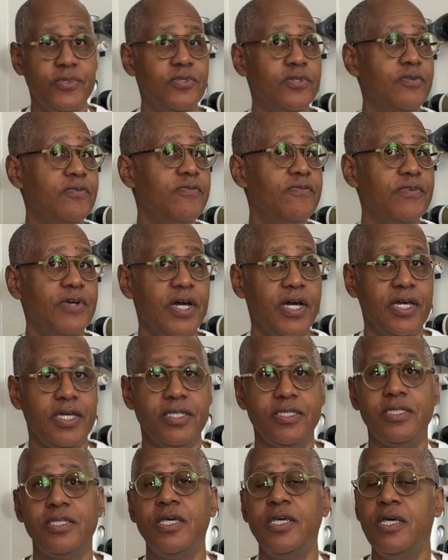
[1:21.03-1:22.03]
You'll
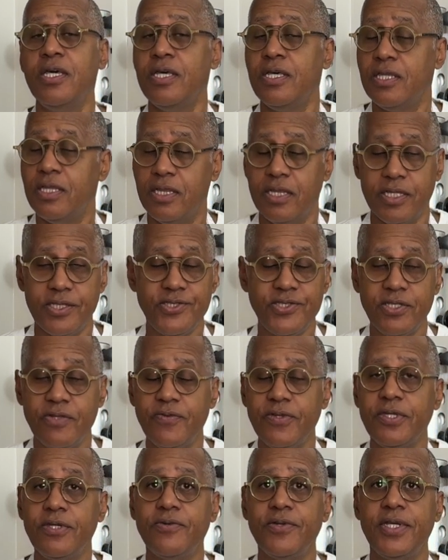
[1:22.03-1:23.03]
find a list of
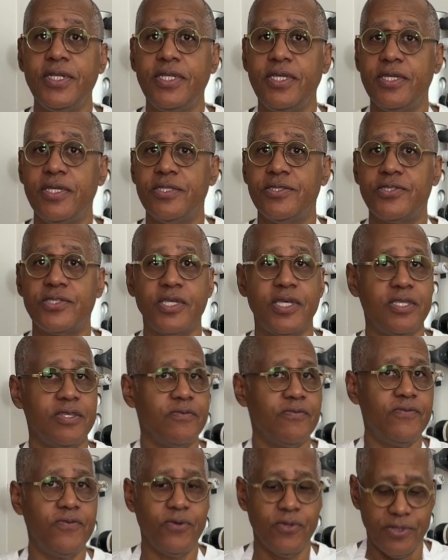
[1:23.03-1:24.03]
ingredients and the
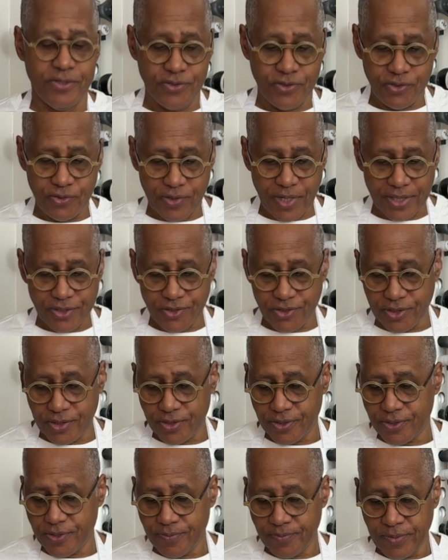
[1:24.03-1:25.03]
full
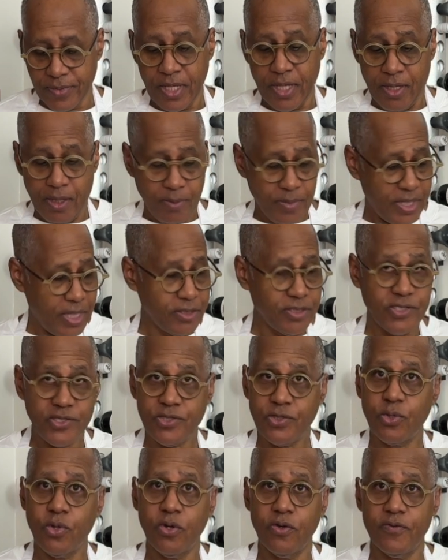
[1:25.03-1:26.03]
instructions. But I'll just
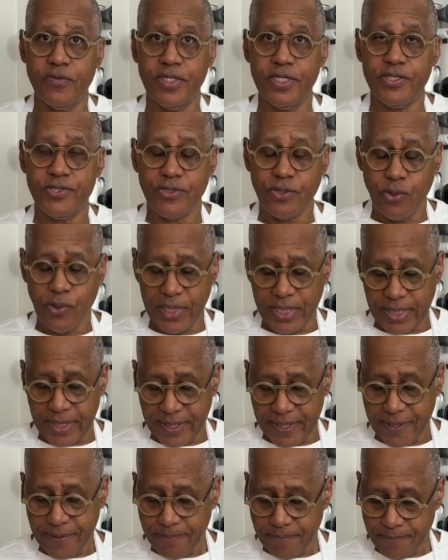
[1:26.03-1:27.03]
go over these
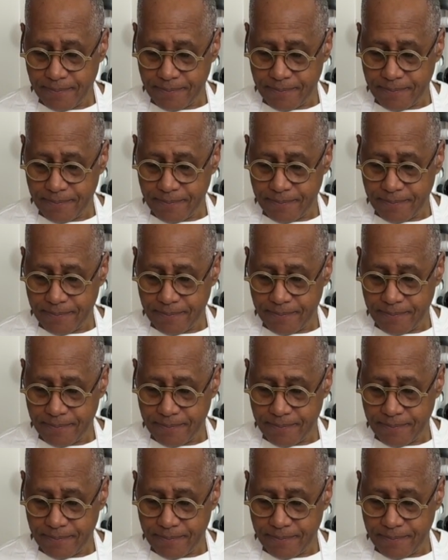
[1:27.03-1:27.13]
quickly.